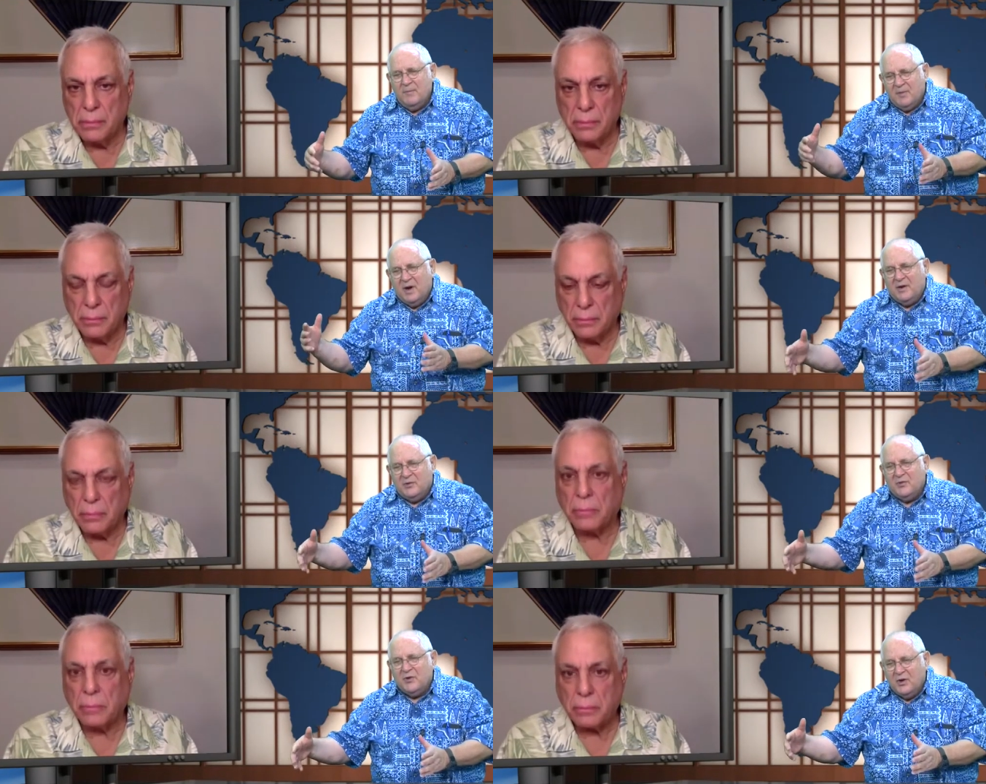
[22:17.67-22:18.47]
Speaker 1: getting
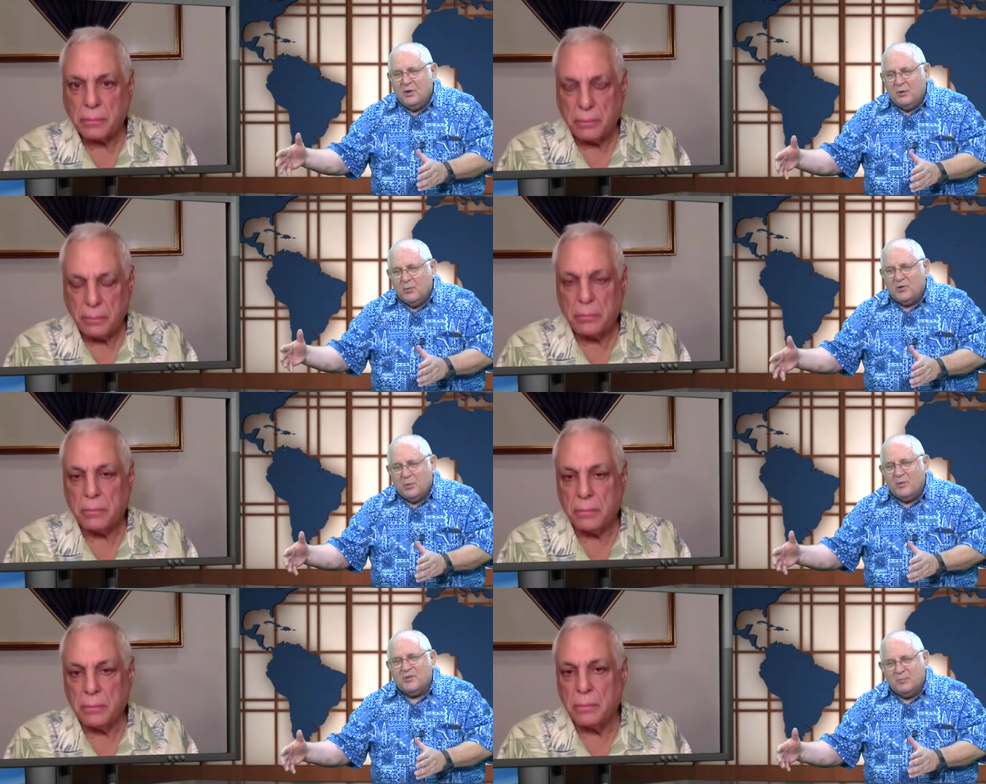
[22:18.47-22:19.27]
to the year in which
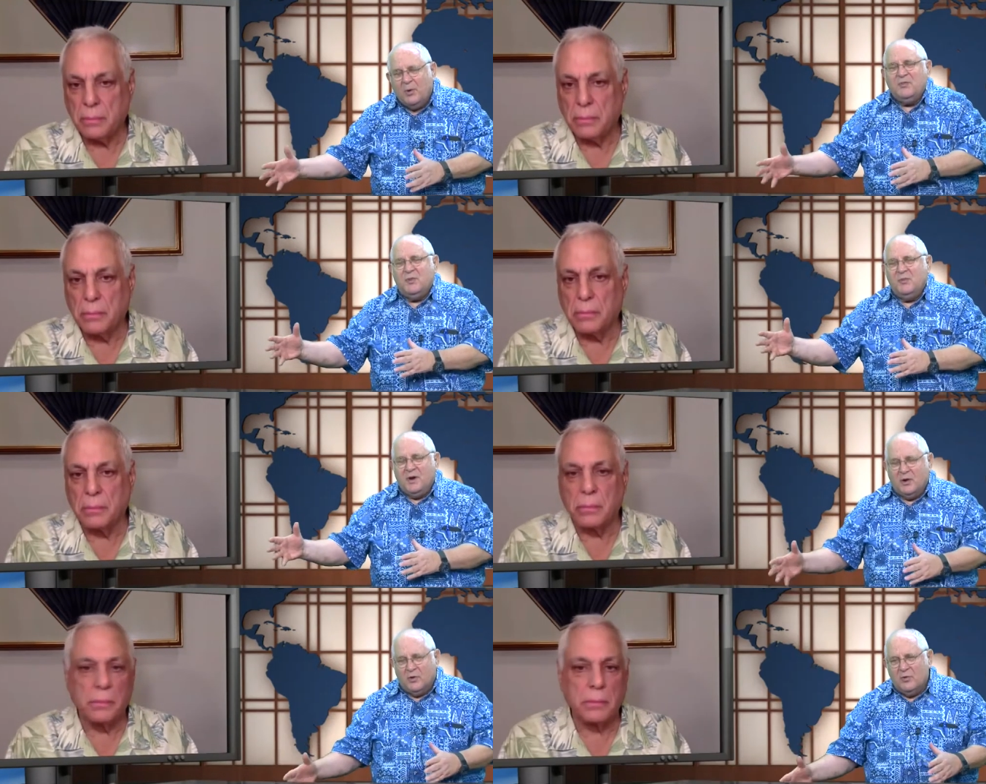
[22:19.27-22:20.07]
we were supposed to meet
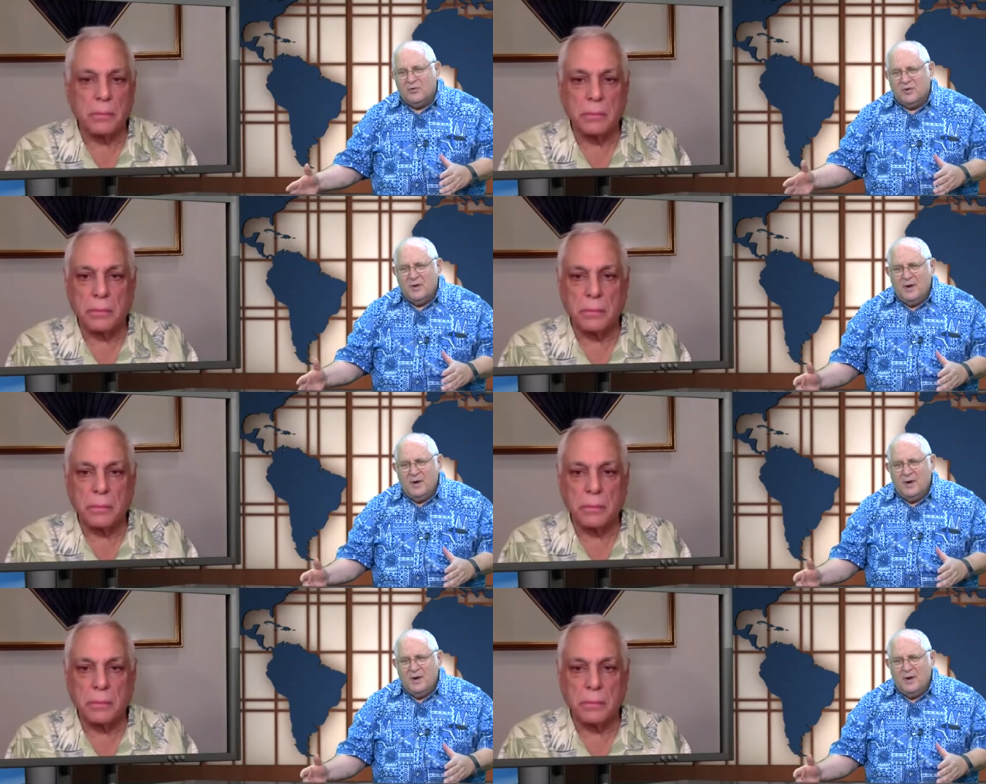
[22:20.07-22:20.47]
our goals.